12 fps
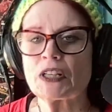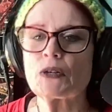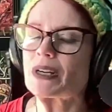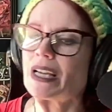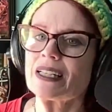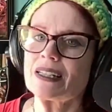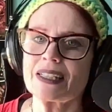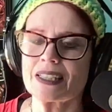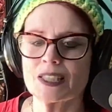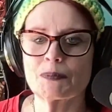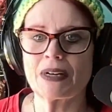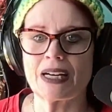You cannot
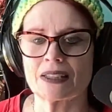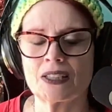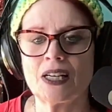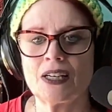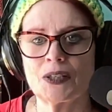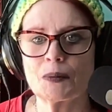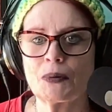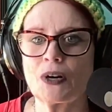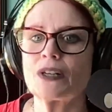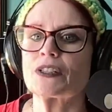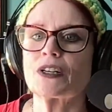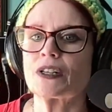expect your
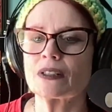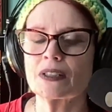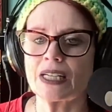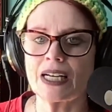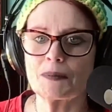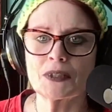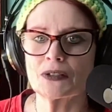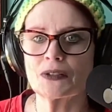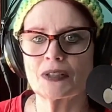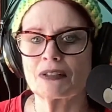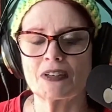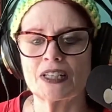partner to
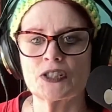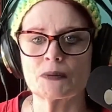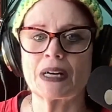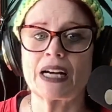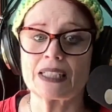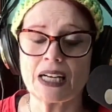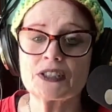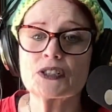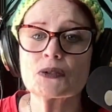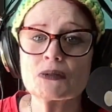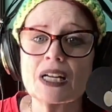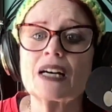absolutely read your mind. I
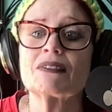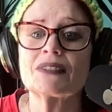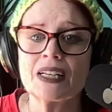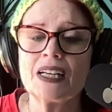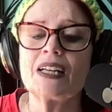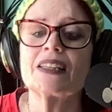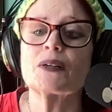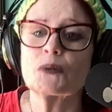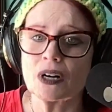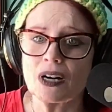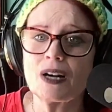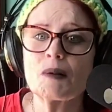do love that
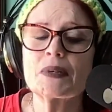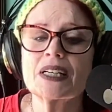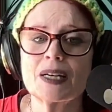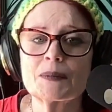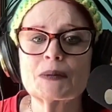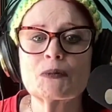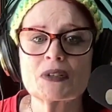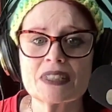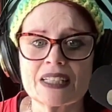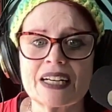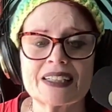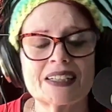we're all becoming more
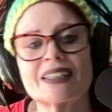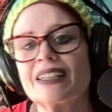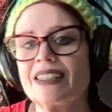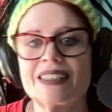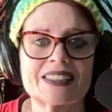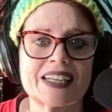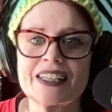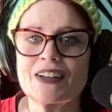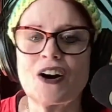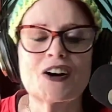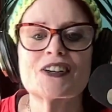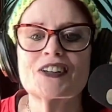psychic. It's getting
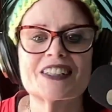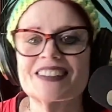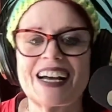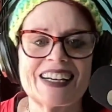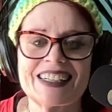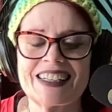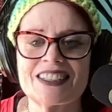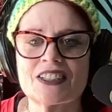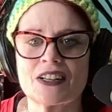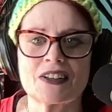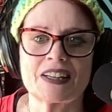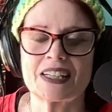harder to lie to each
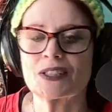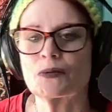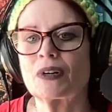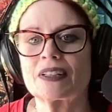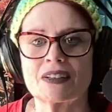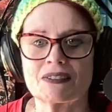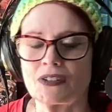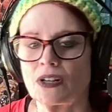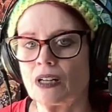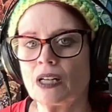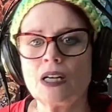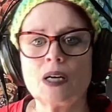other. That's
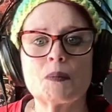wonderful.